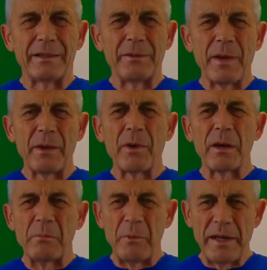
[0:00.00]
you may
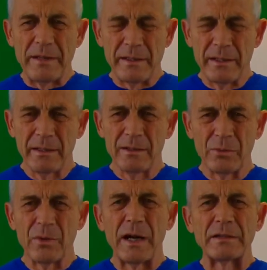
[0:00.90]
want to wait
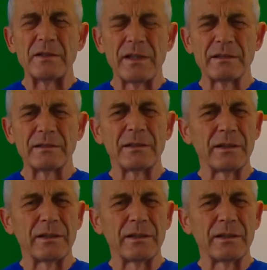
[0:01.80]
to watch this